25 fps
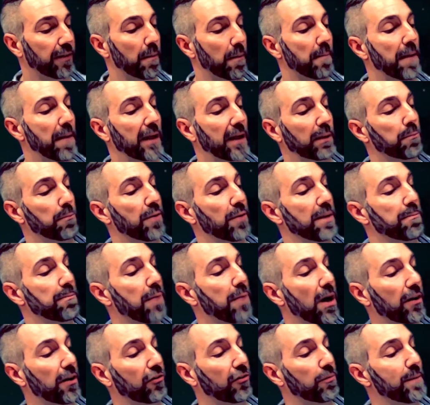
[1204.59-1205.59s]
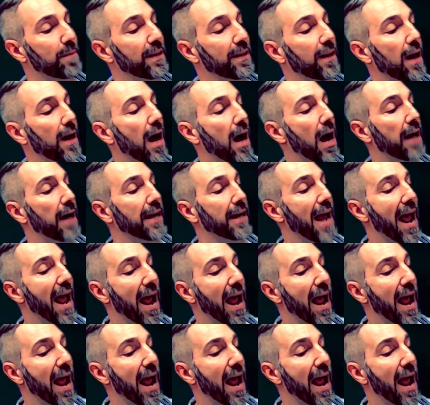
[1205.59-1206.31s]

I'm about to bring punishment on